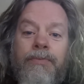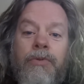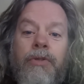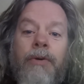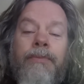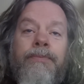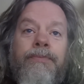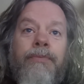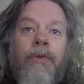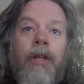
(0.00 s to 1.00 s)
So
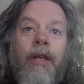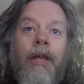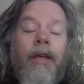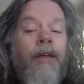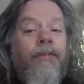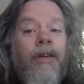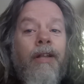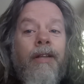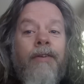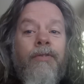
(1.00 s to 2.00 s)
if you
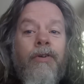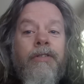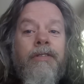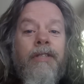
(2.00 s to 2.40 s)
got loved ones